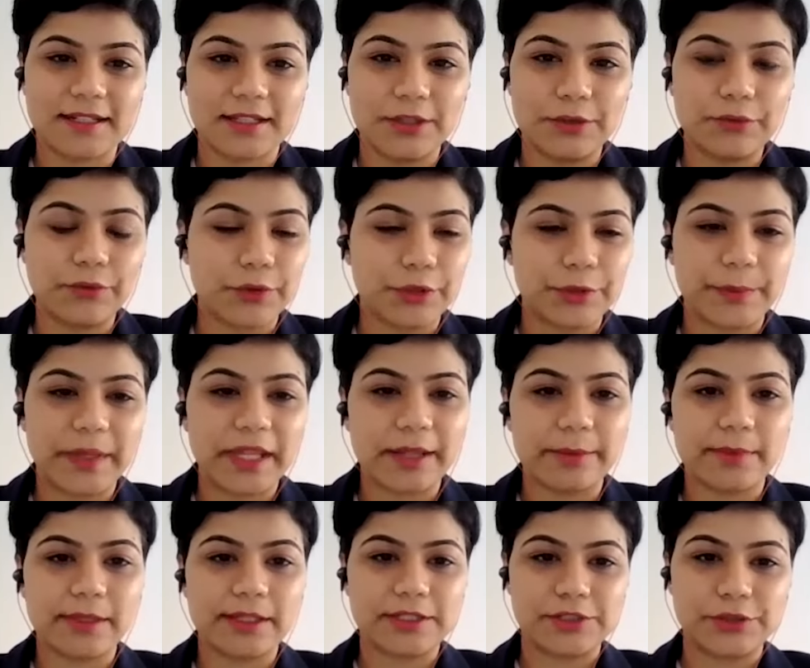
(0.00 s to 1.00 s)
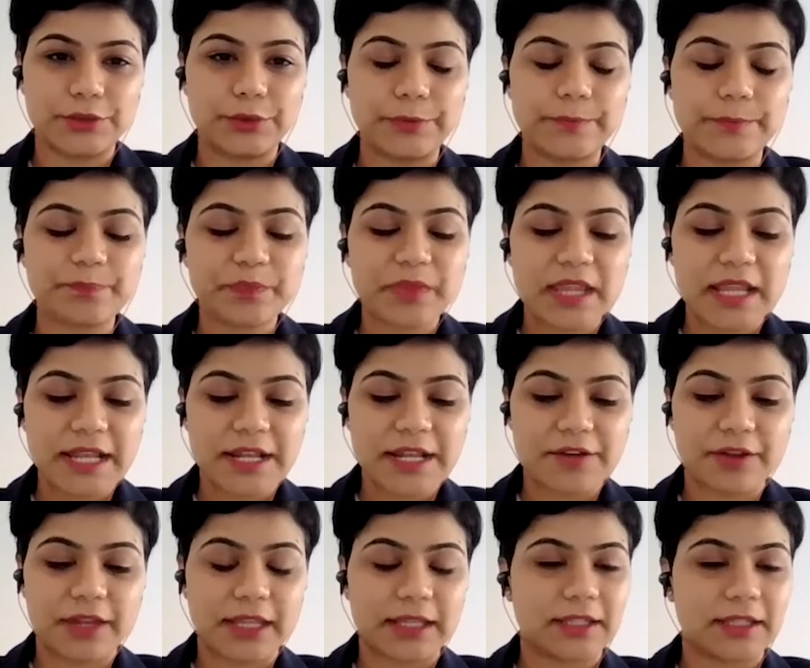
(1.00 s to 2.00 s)
you won't be able to
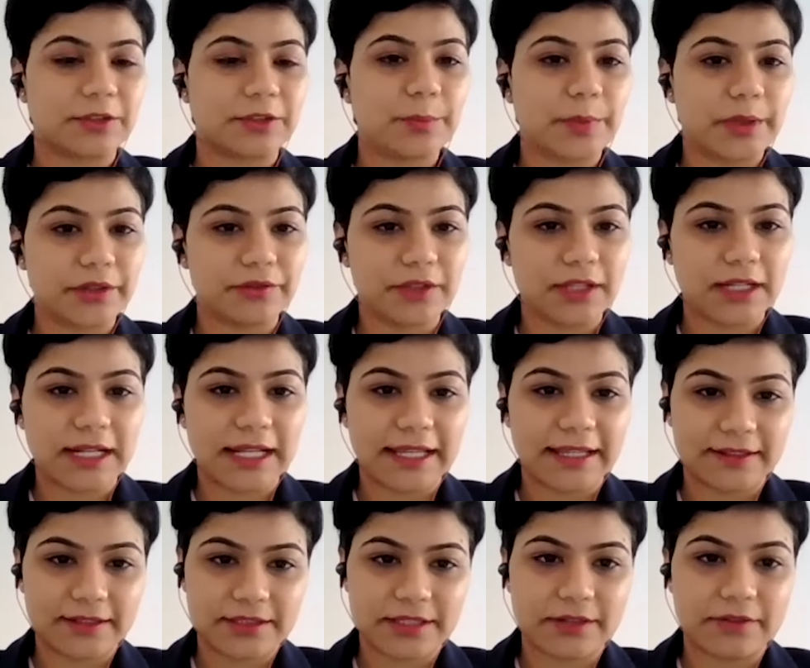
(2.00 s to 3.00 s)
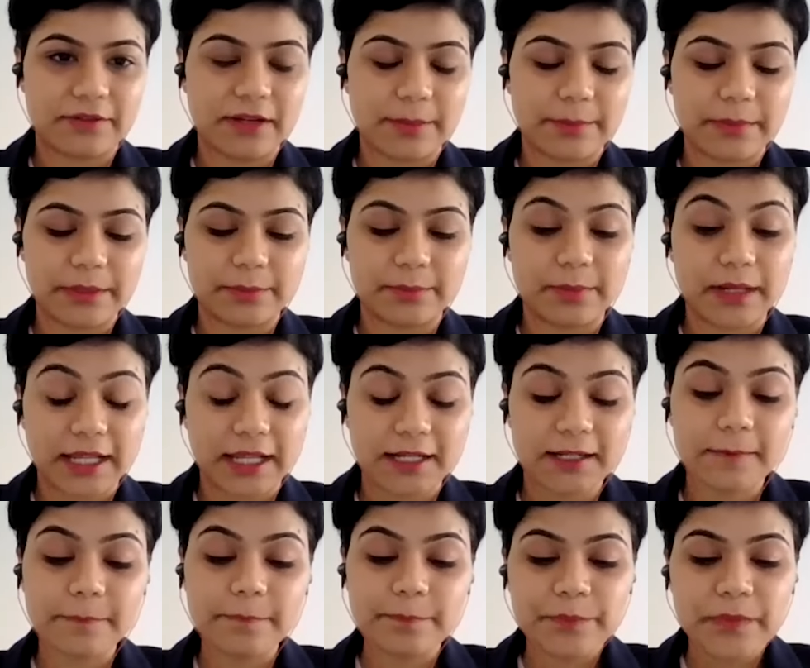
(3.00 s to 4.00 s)
create this personalized development
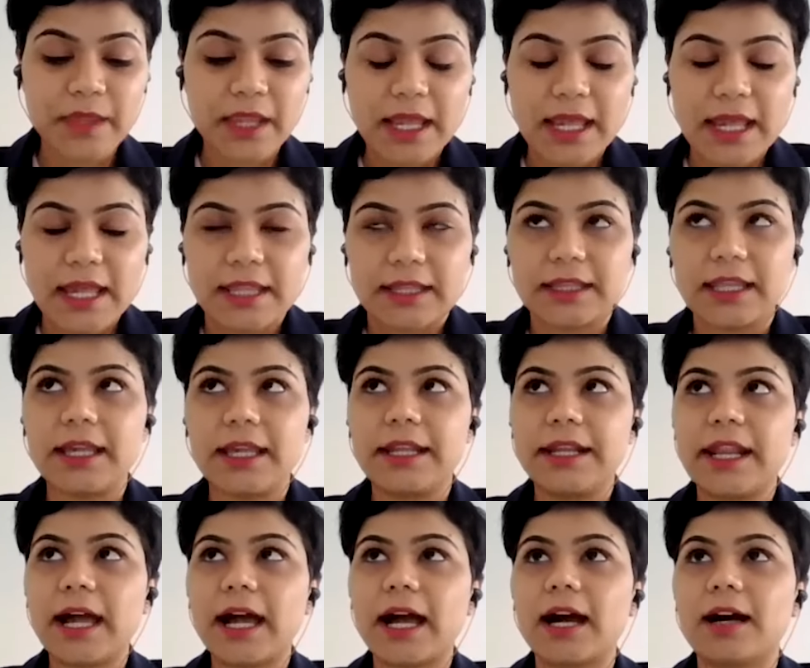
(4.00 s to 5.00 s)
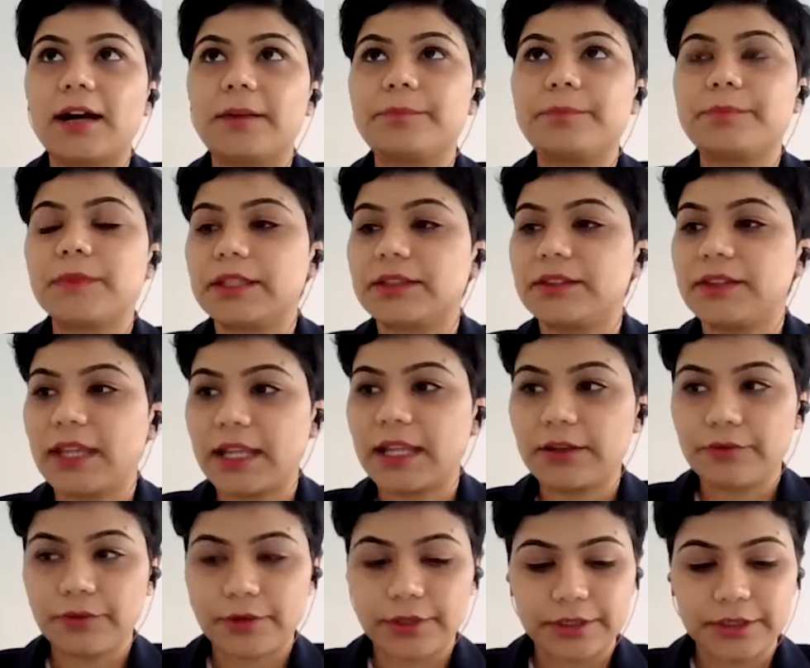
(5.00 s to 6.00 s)
plan. Then uh, the
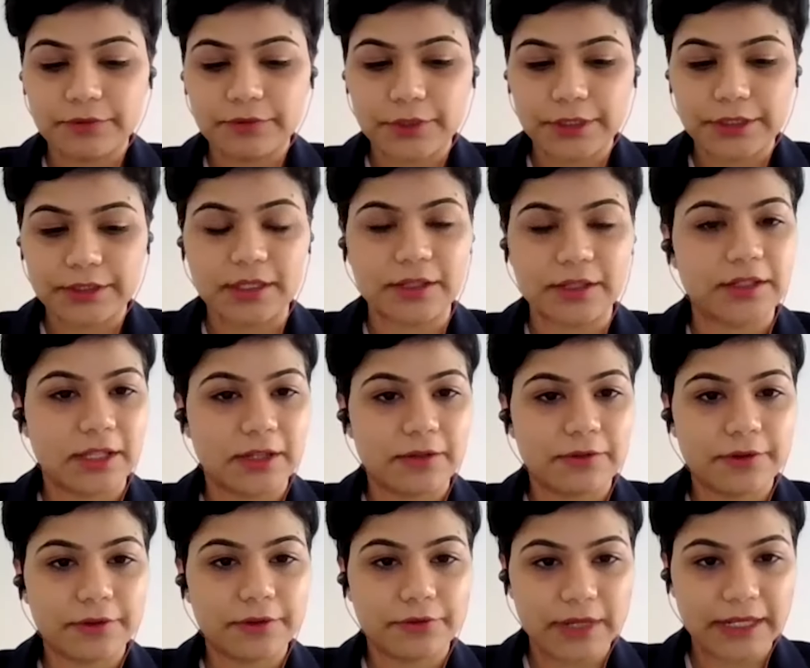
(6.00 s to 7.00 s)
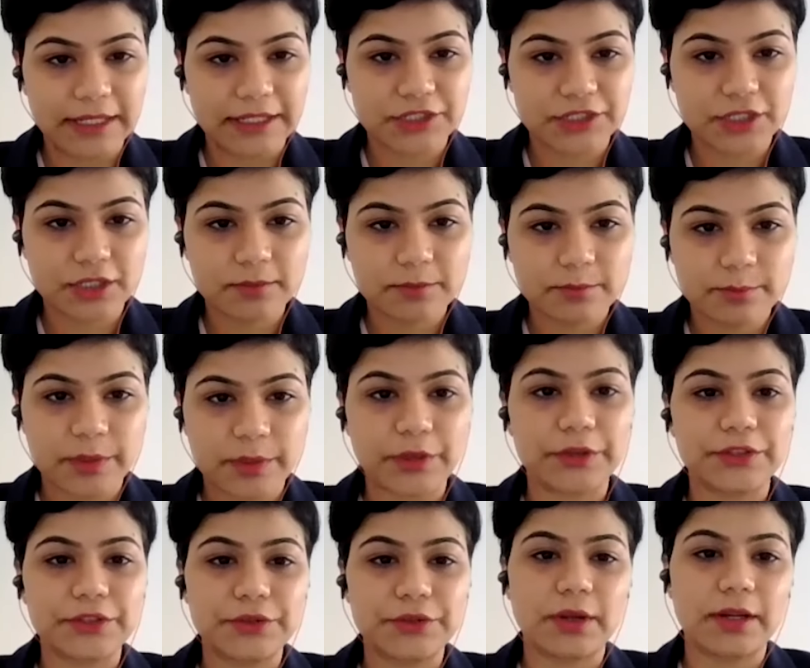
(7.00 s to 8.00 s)
second one was the self reflection,
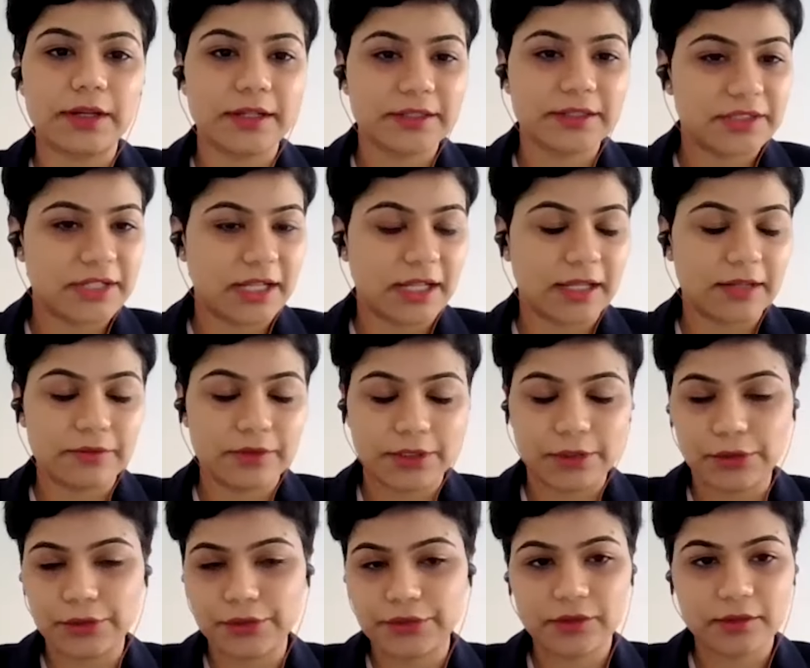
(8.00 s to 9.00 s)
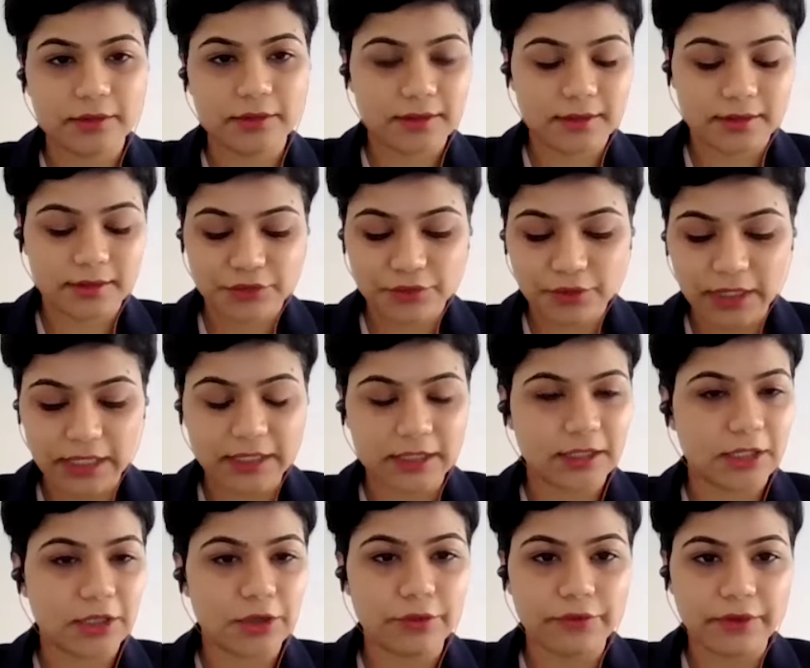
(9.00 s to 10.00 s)
because to understand your
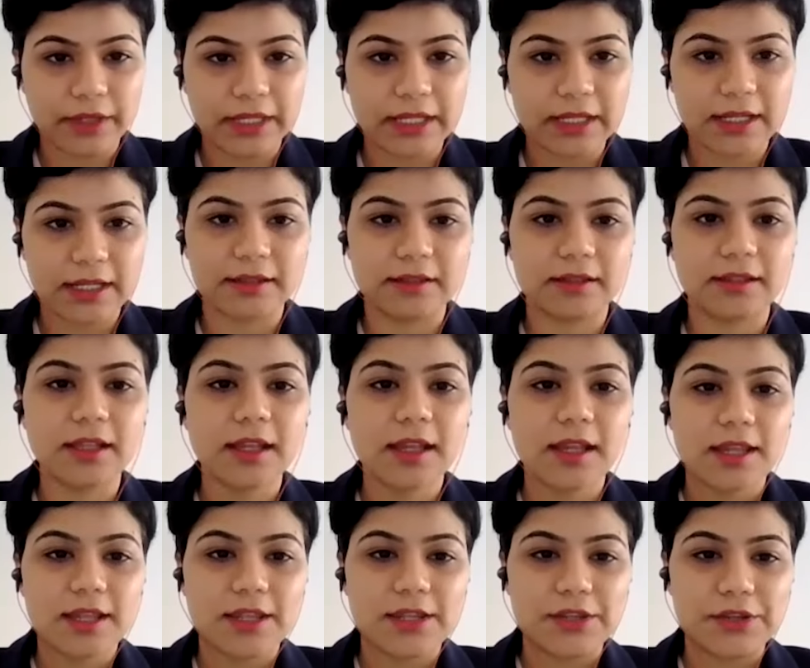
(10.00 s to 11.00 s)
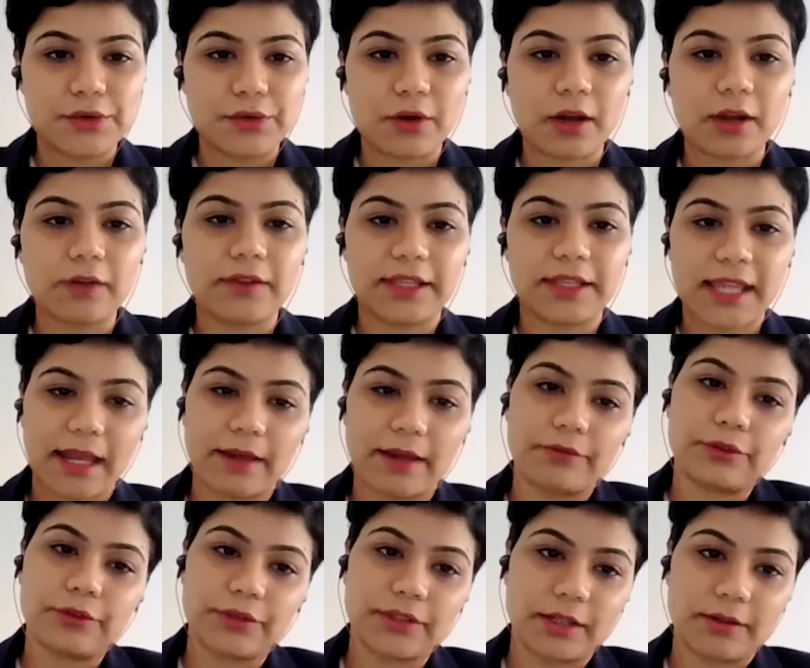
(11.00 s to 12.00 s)
strength, your weakness, you always have
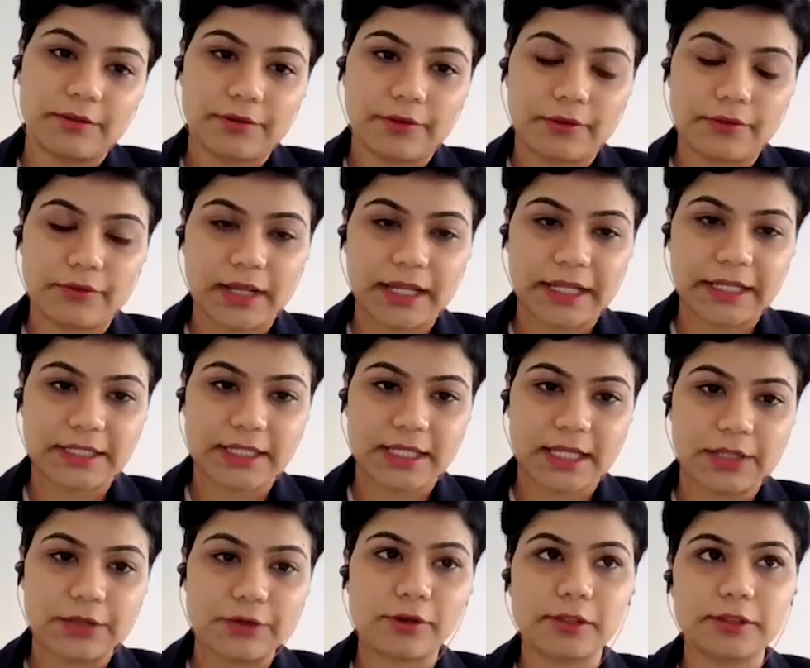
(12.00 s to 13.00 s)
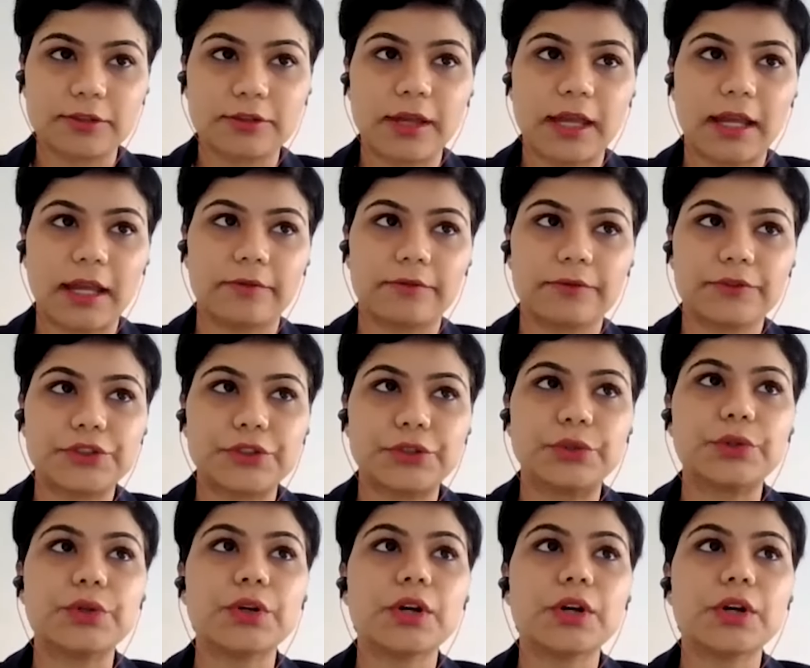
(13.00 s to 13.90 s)
to self reflect and you also have to